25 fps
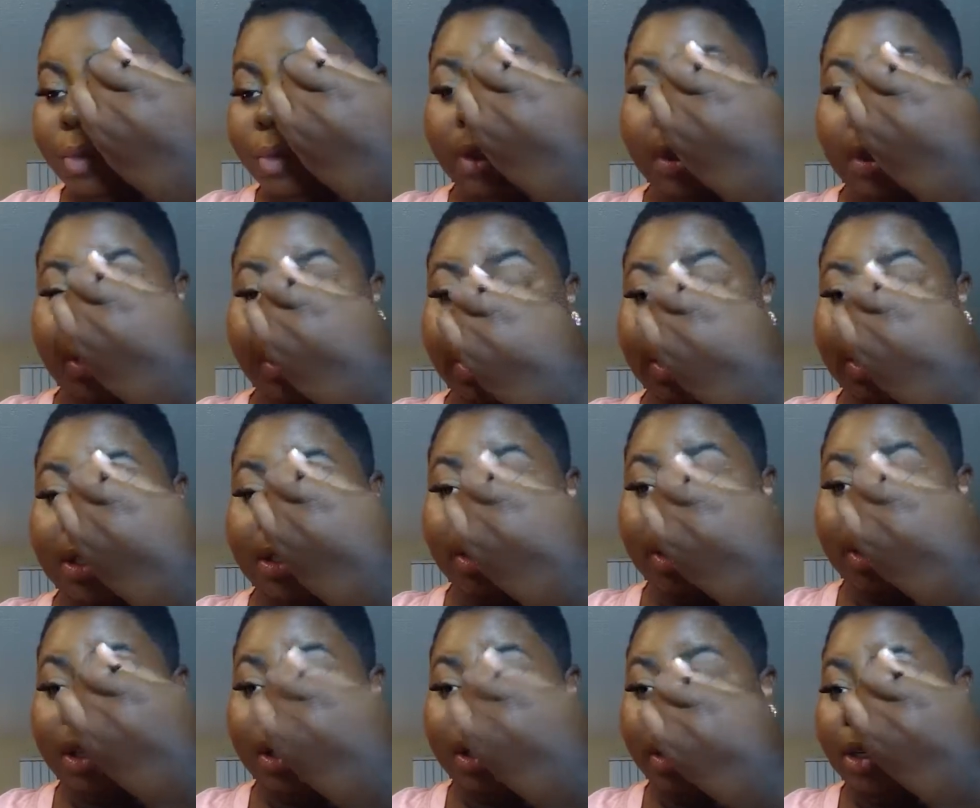
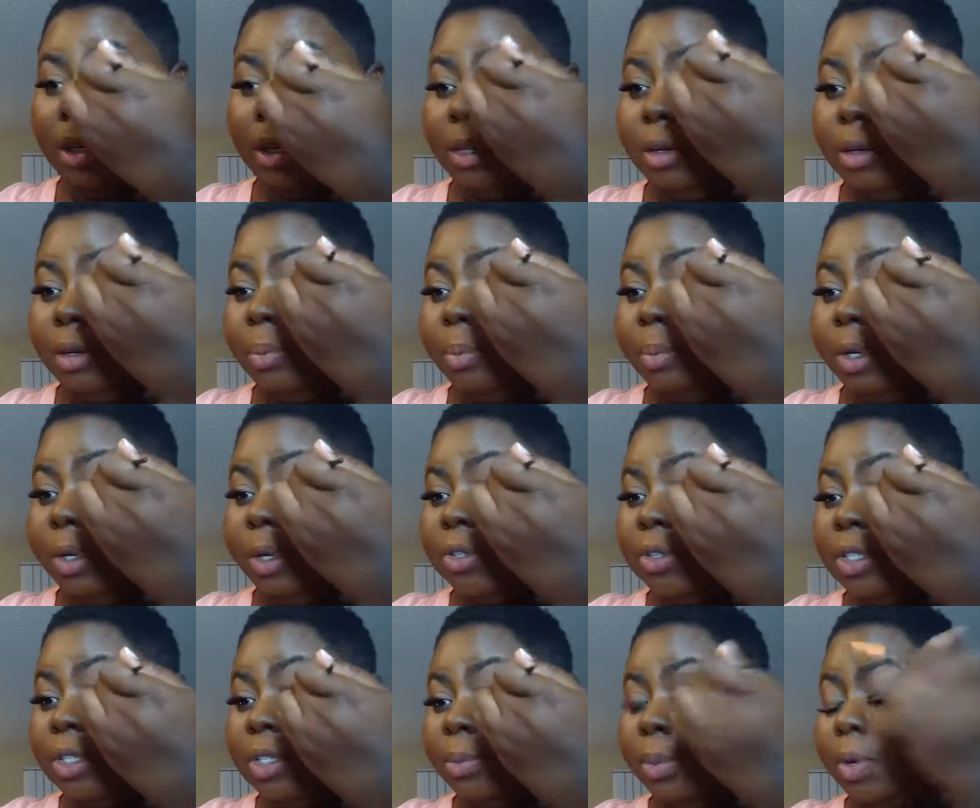Just a little bit
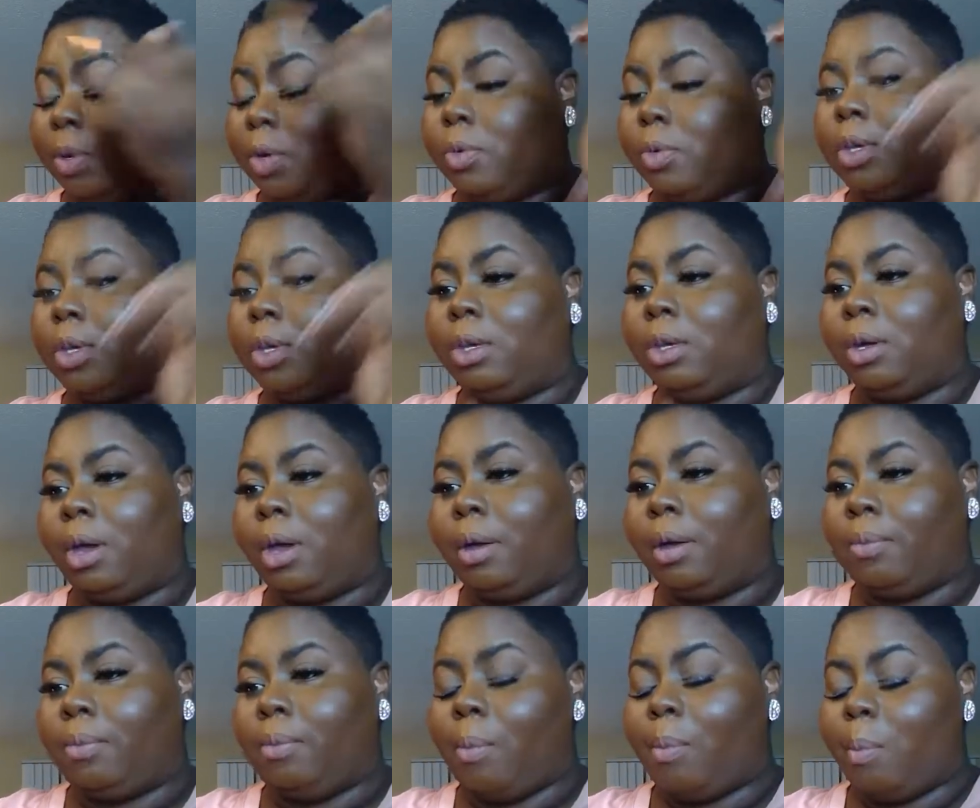of smoke, you
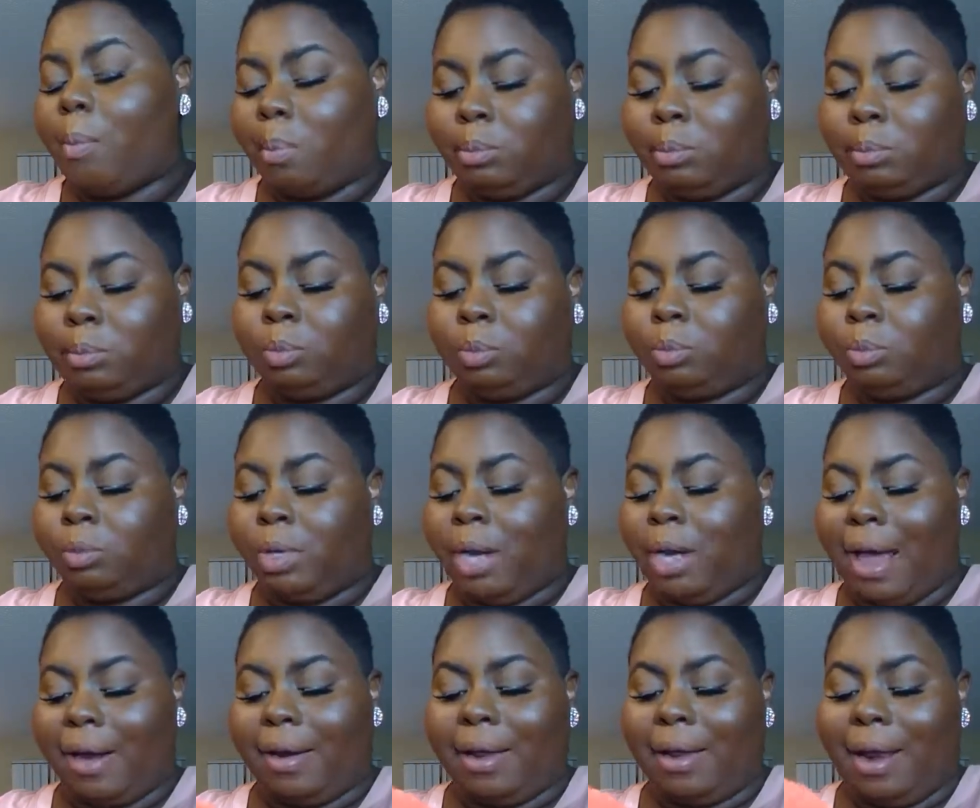know,
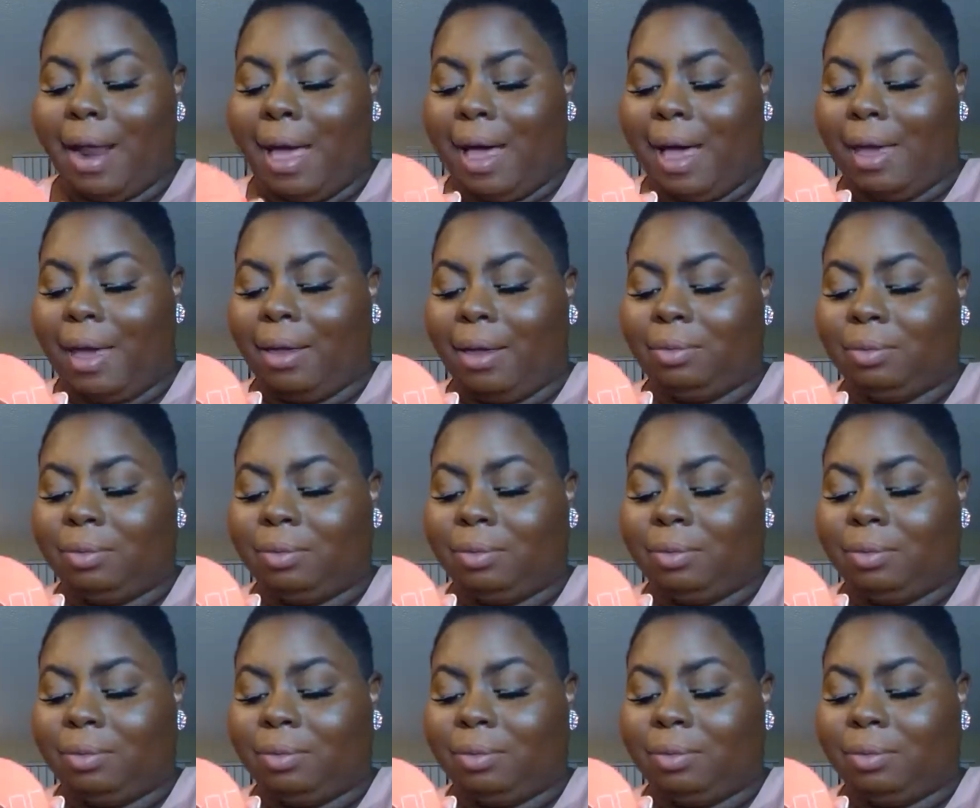not a lot.